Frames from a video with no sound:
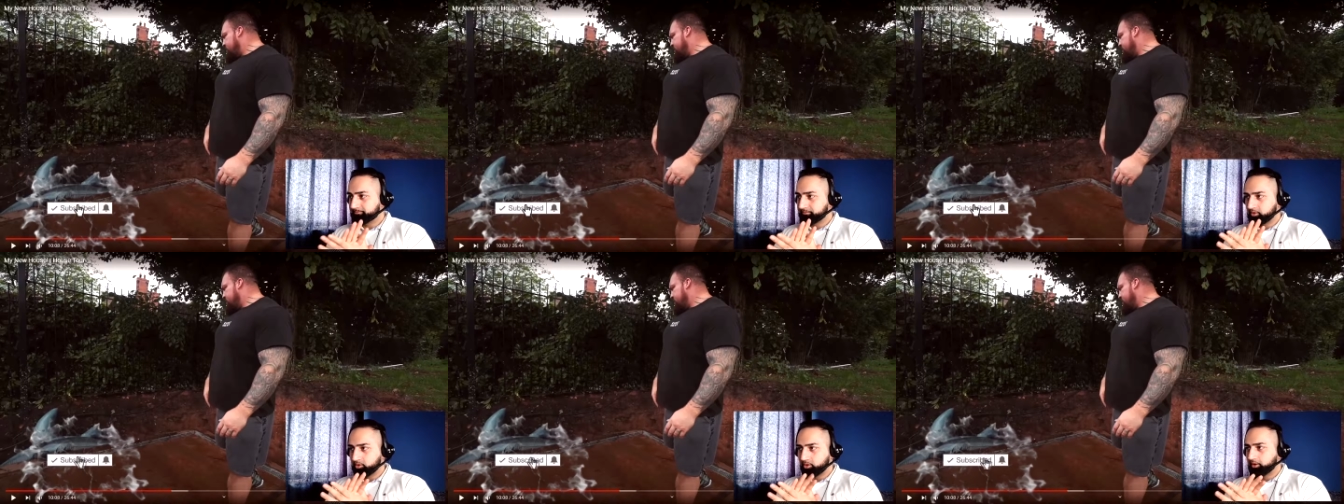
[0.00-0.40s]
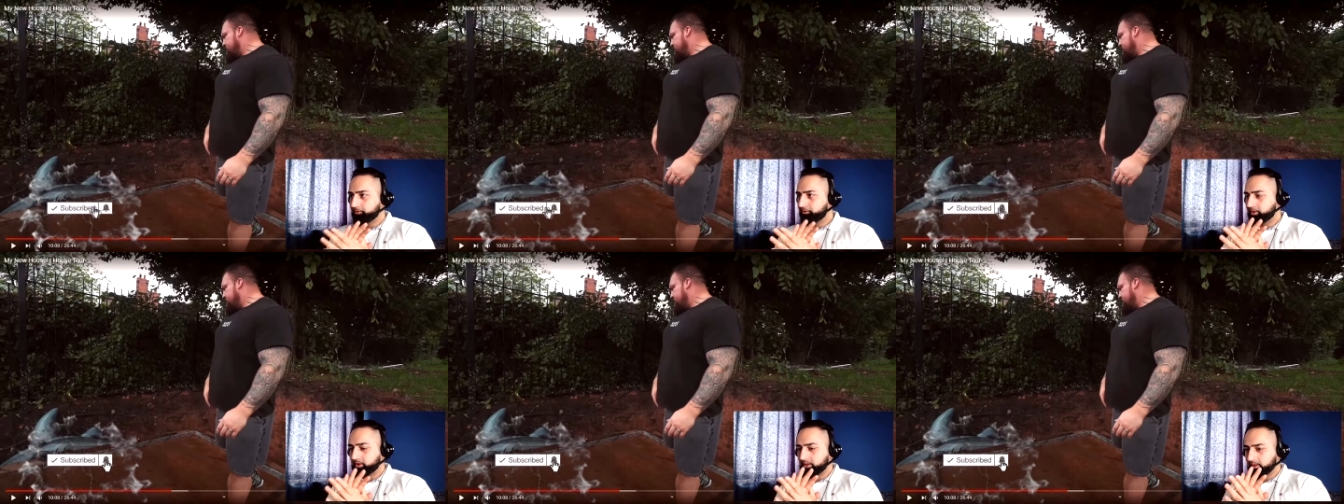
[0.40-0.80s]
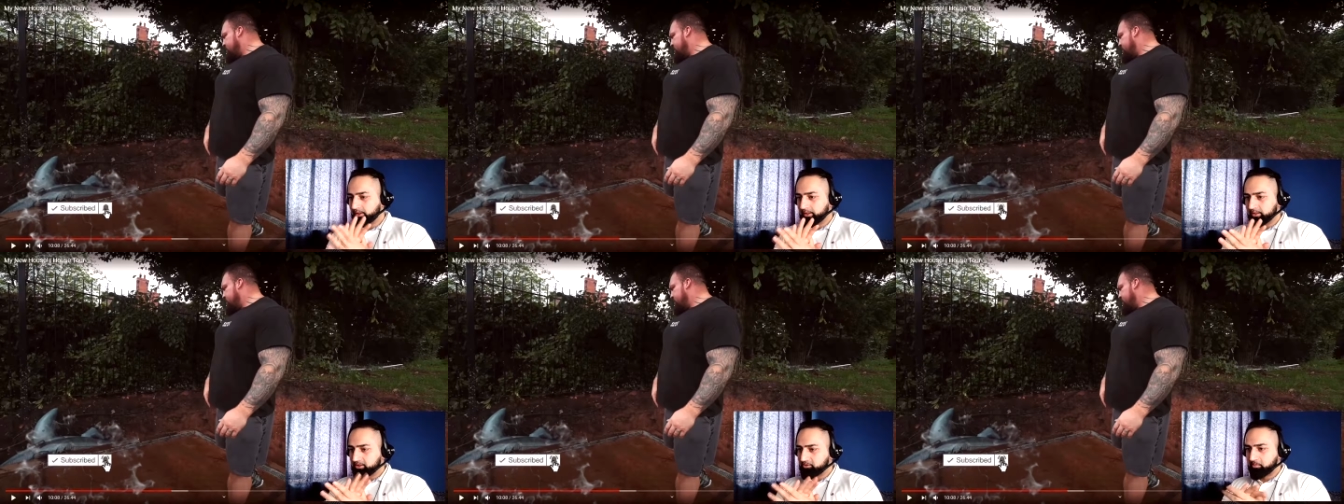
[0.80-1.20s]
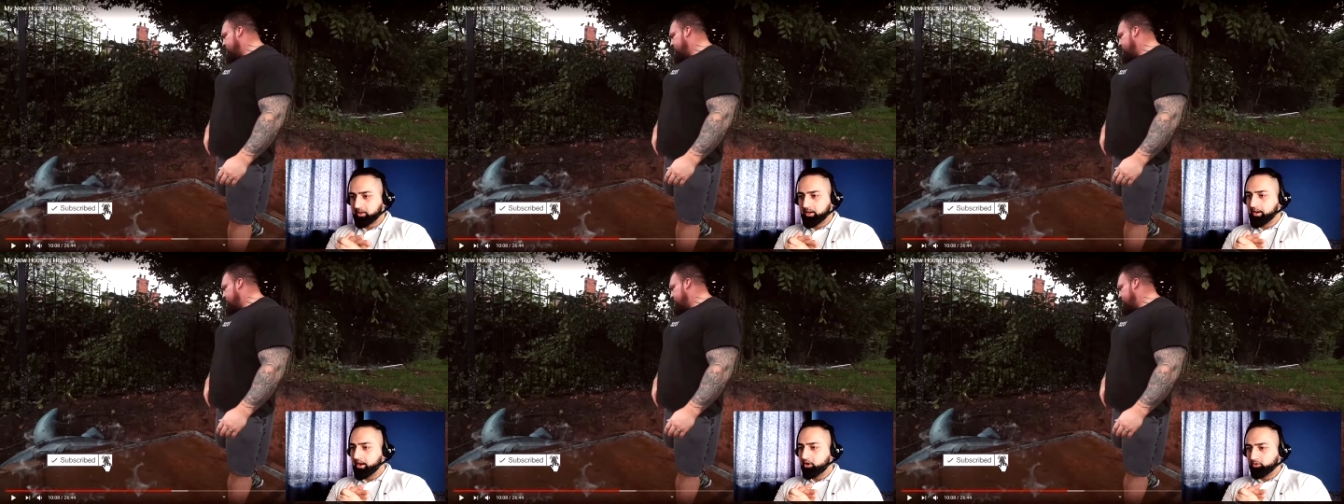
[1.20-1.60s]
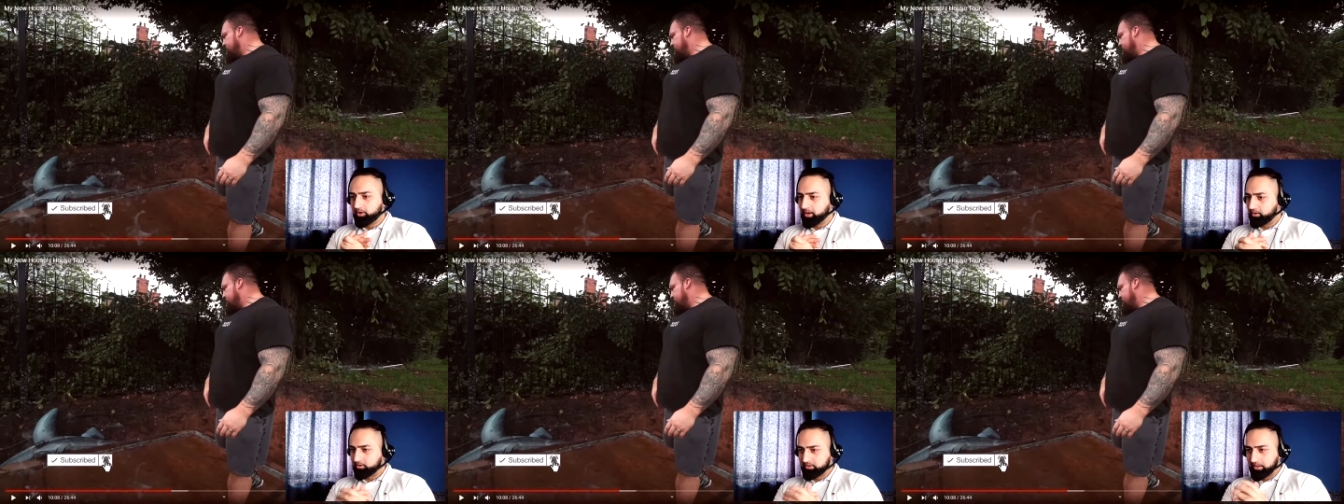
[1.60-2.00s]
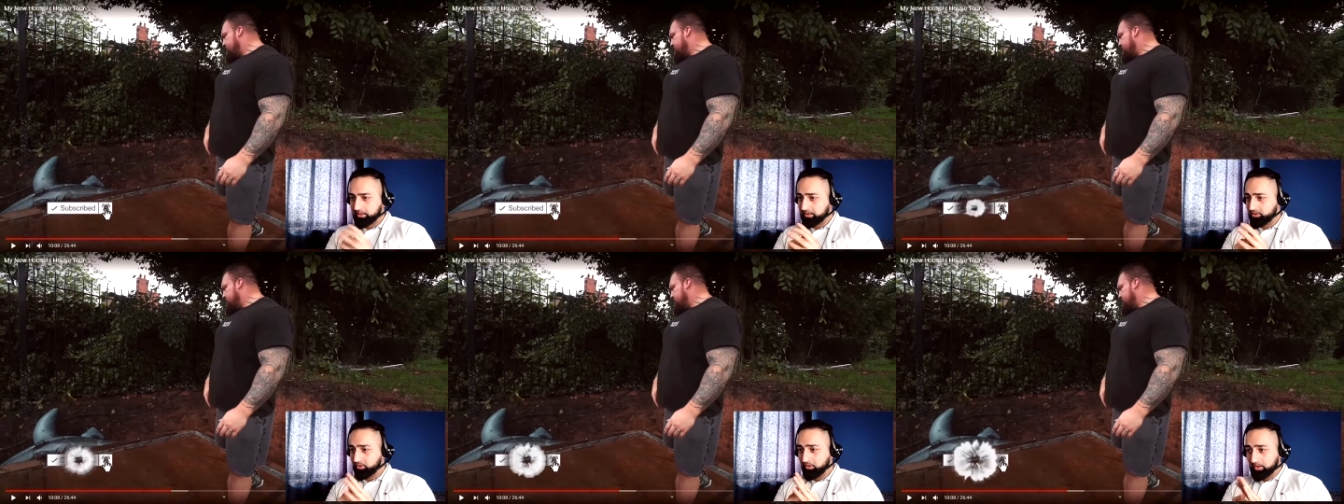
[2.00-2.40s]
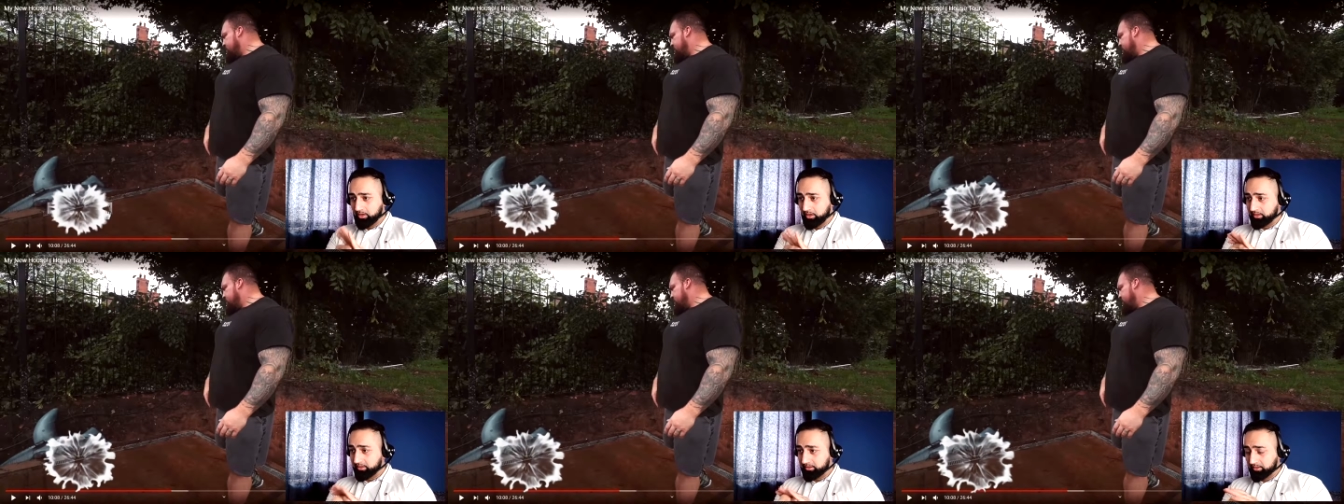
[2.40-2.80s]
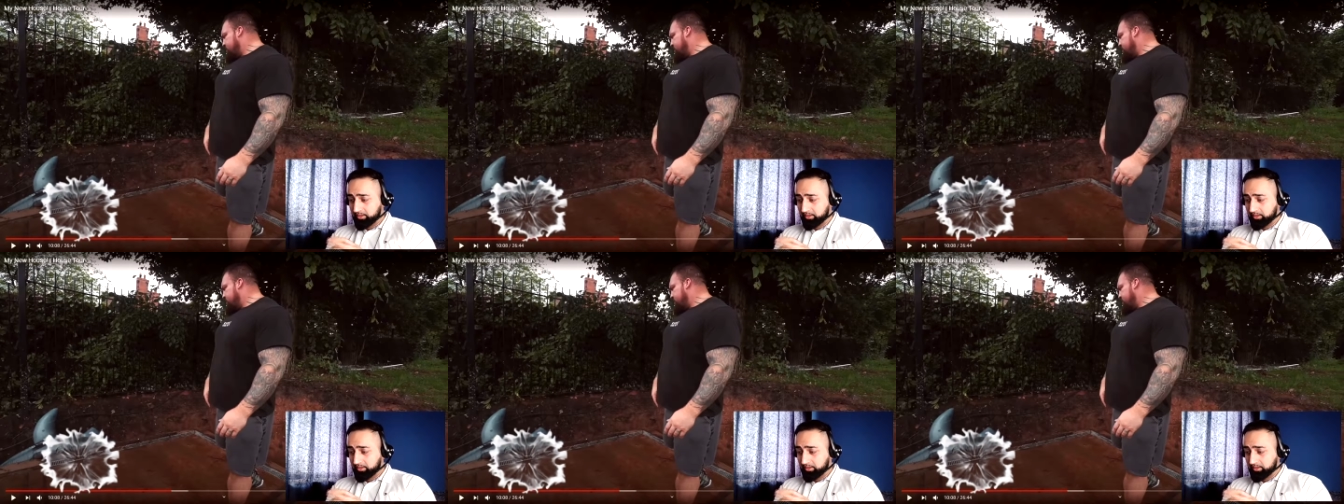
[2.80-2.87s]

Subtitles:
You have a little spa area outside in your garden.